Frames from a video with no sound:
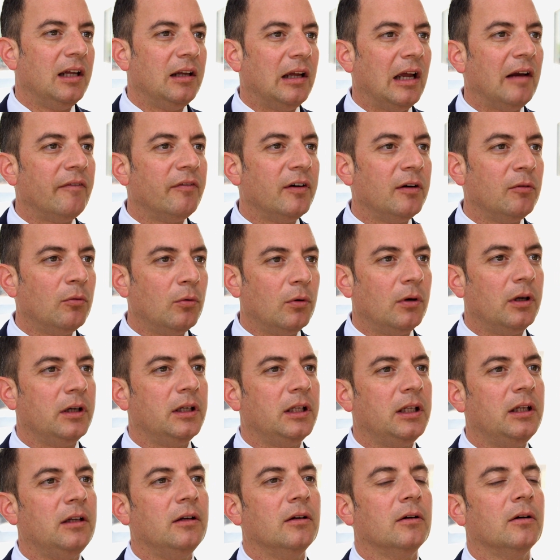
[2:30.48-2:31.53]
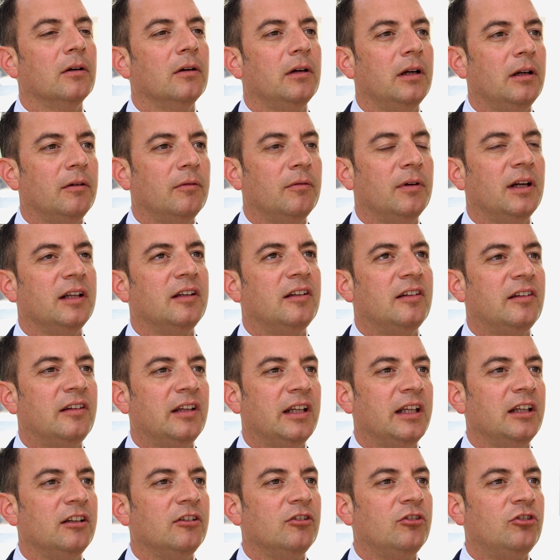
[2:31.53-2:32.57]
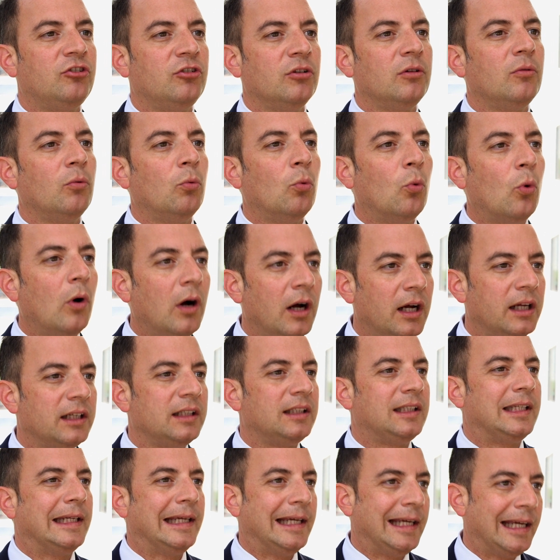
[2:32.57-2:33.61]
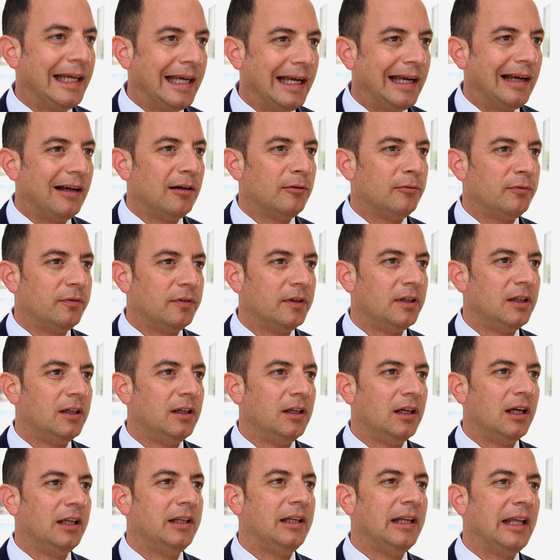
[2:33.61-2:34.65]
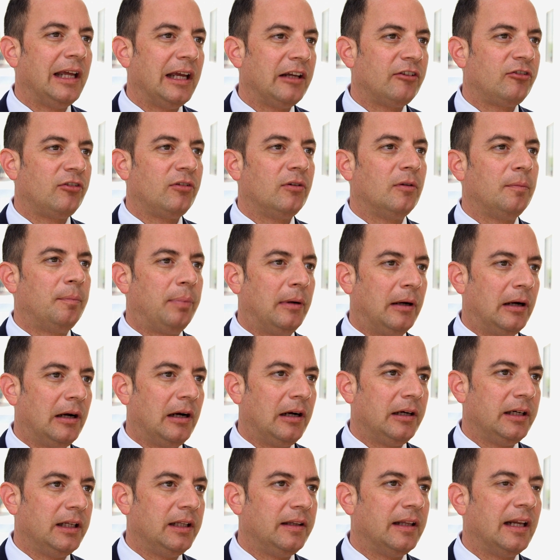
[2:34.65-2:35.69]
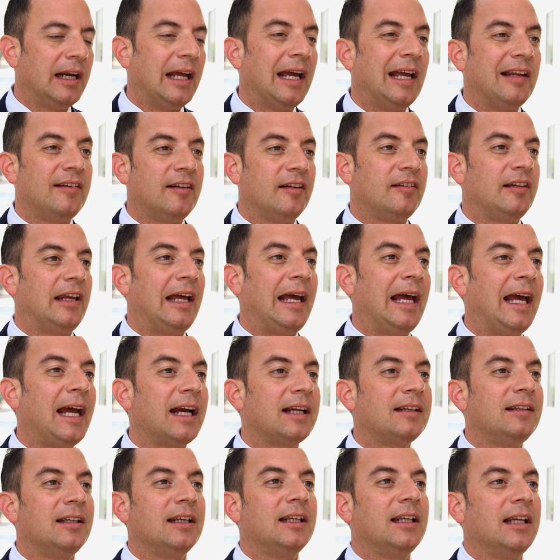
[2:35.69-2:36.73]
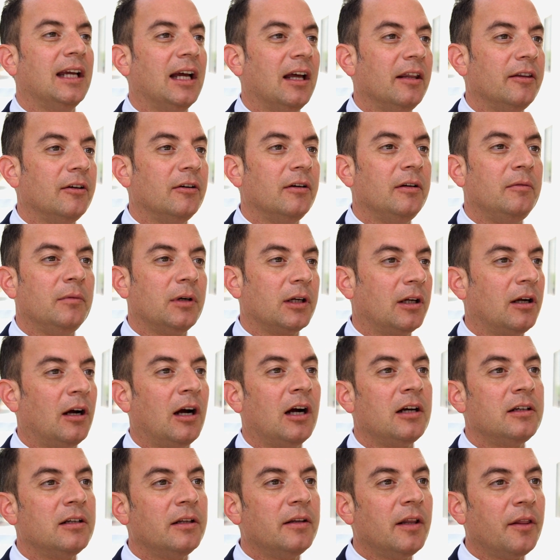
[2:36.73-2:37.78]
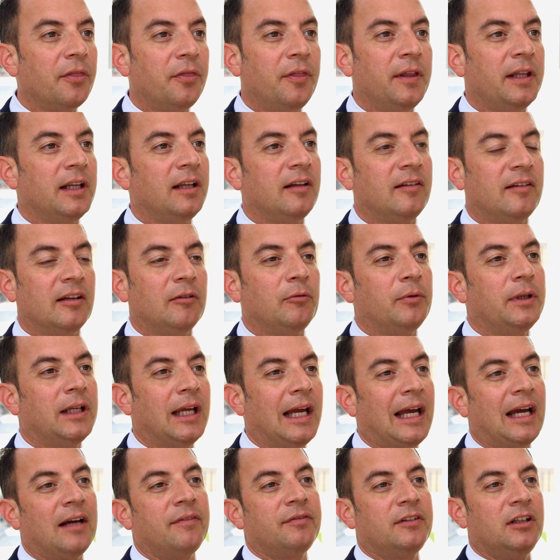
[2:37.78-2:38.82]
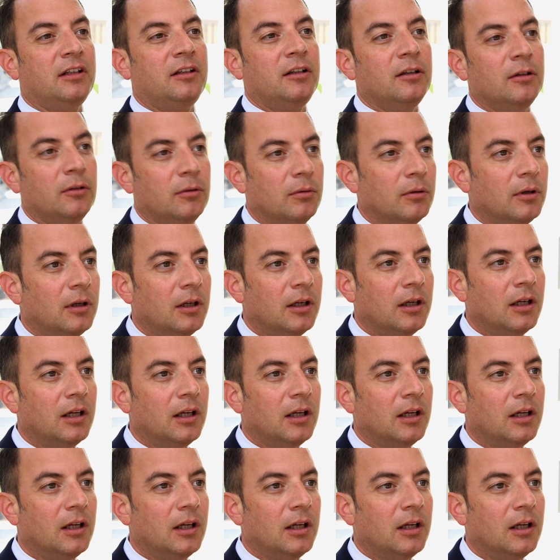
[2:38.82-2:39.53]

Everyone here at Red State should want to have a national party that has its act together in regard to the things that we have to do.